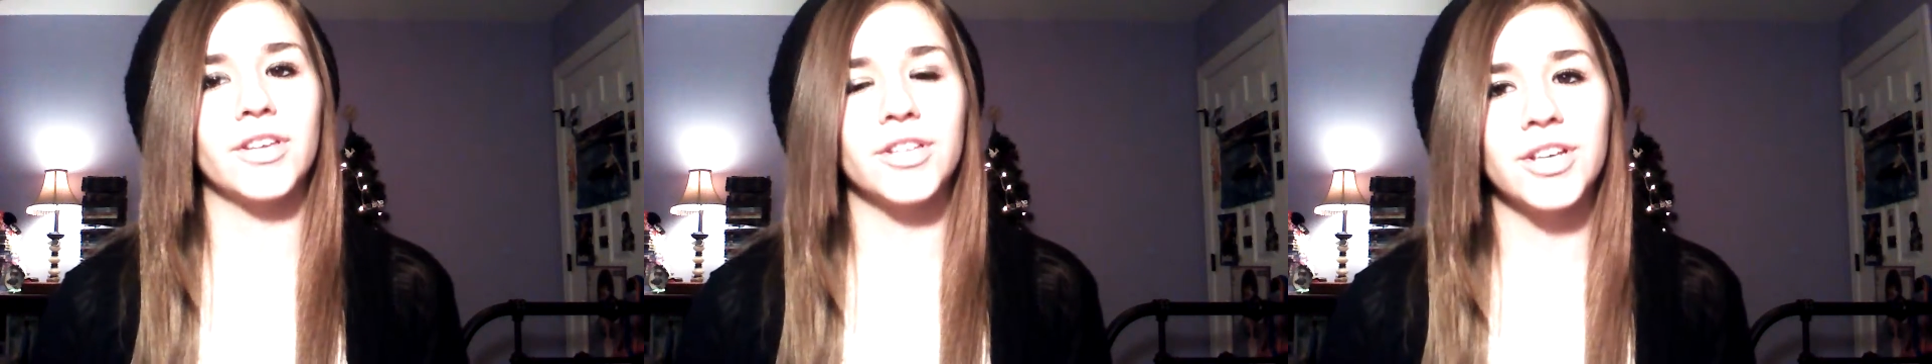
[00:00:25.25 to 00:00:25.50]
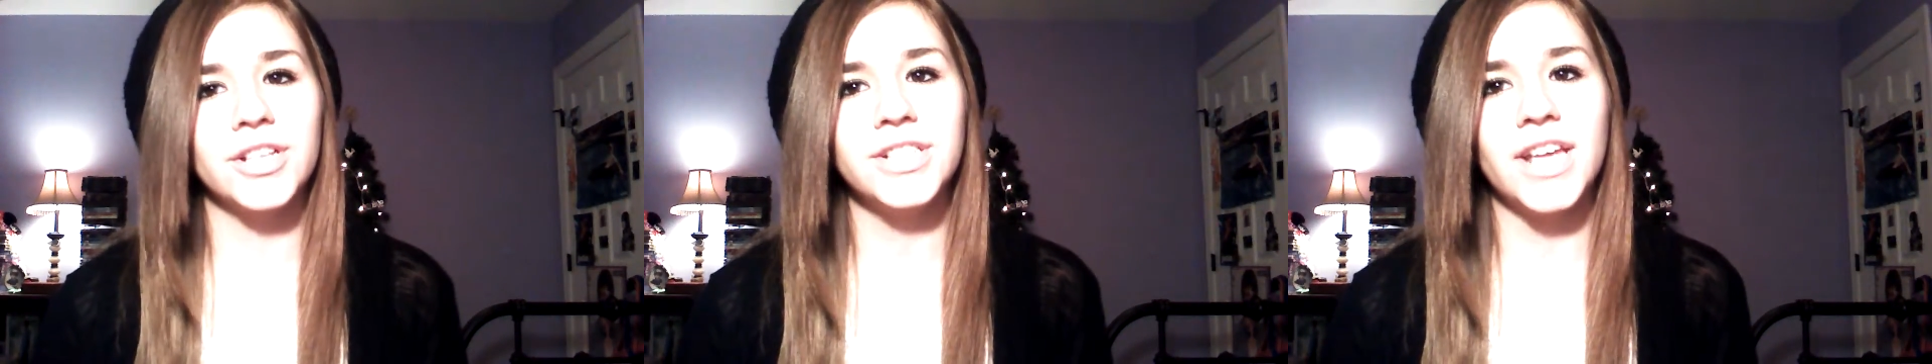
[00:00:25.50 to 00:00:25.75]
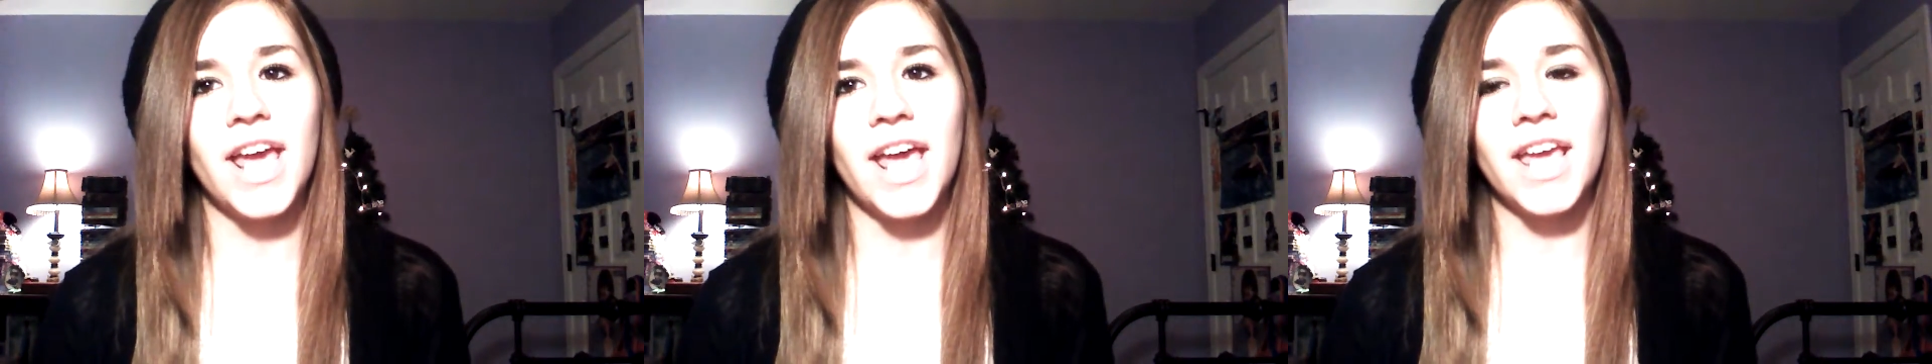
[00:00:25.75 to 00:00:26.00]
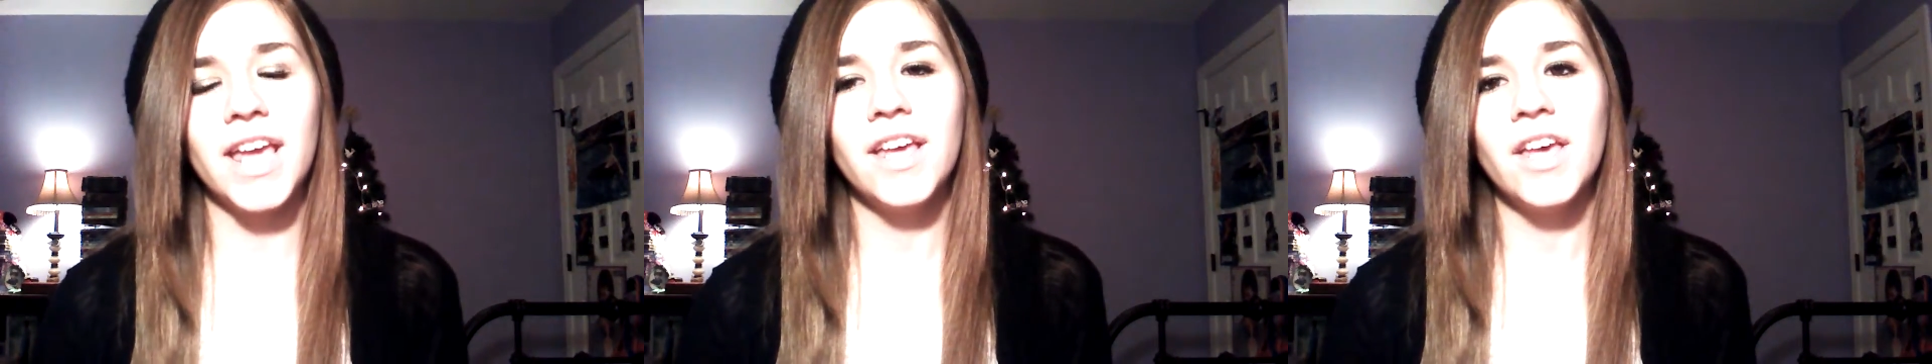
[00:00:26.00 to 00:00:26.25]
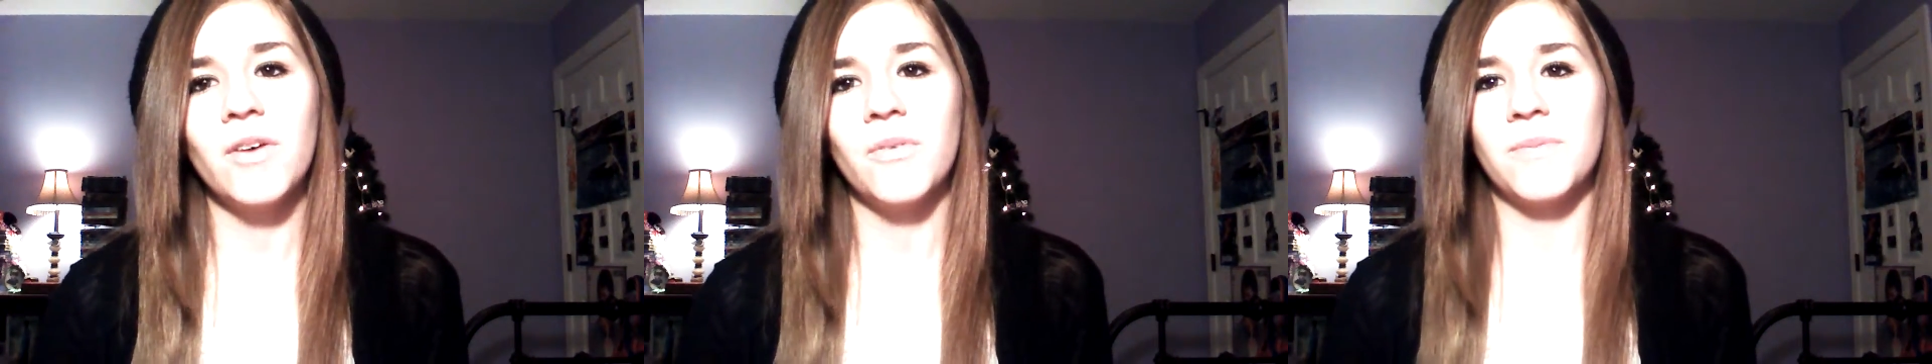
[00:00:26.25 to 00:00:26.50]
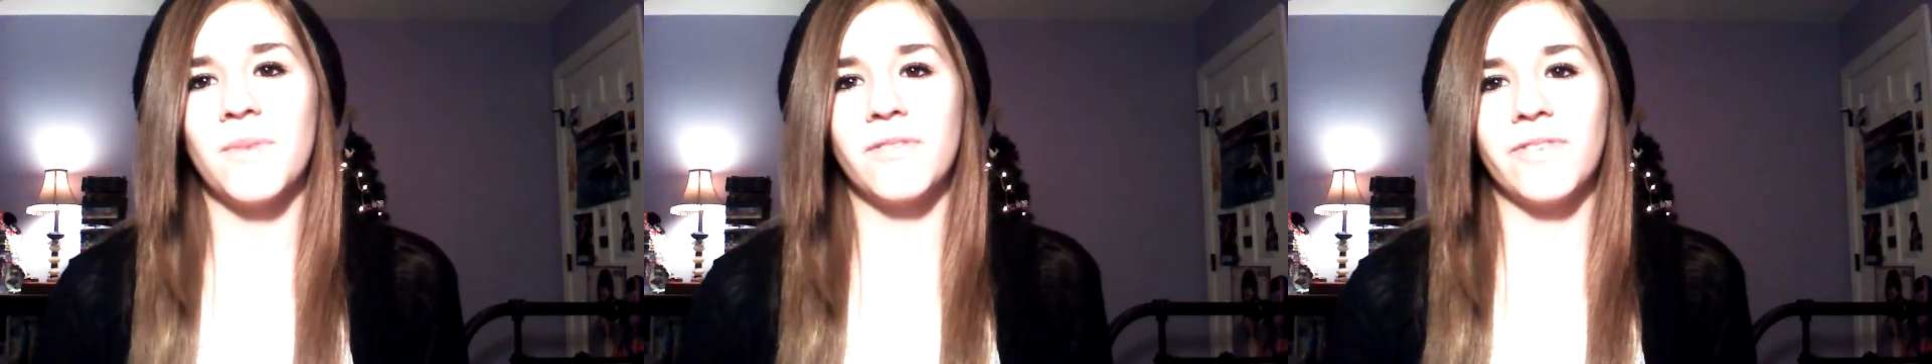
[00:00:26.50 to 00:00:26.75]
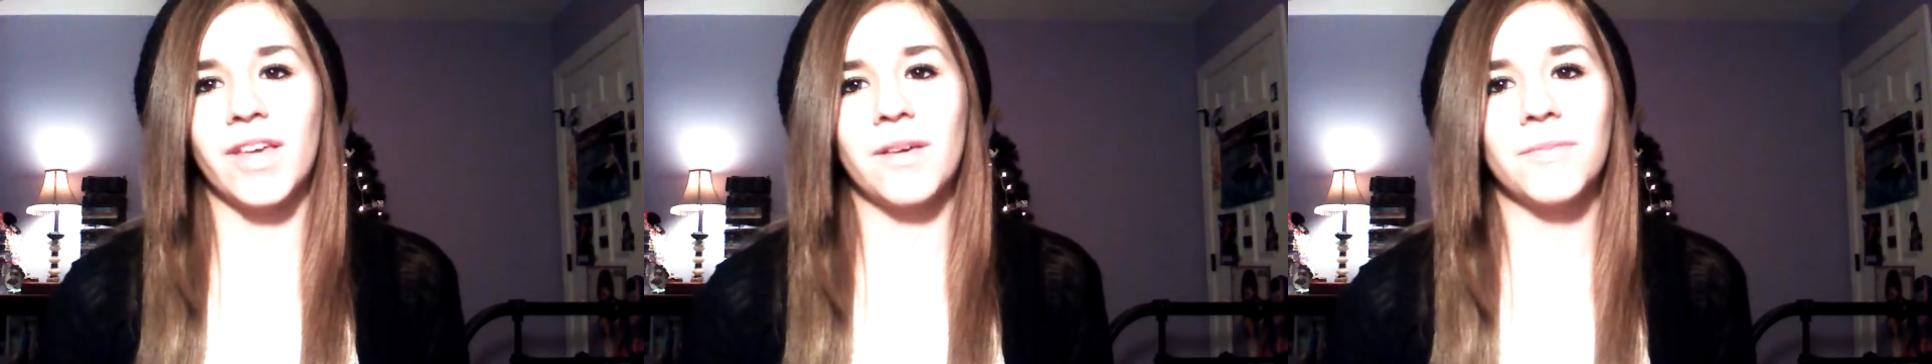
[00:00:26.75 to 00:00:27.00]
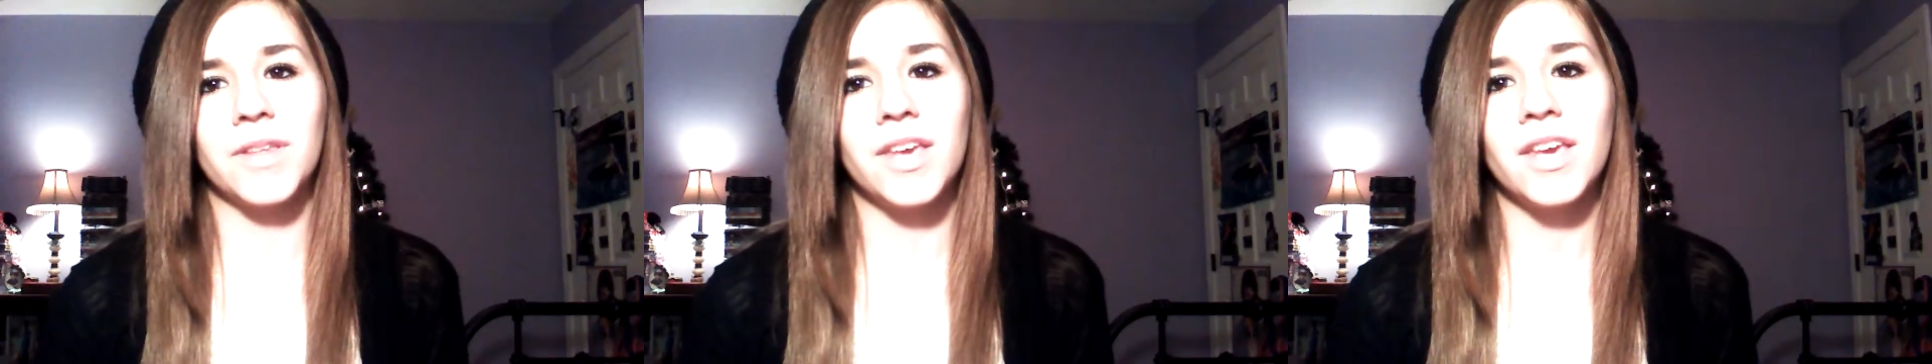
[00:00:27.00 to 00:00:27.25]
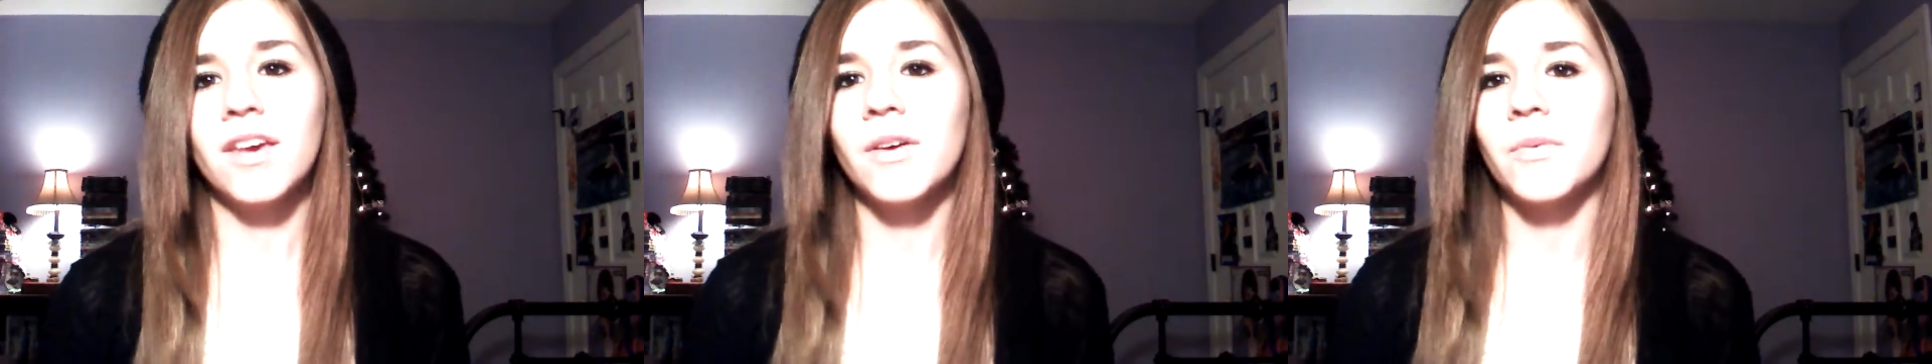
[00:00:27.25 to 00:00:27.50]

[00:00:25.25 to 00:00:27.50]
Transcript: a good day with my family.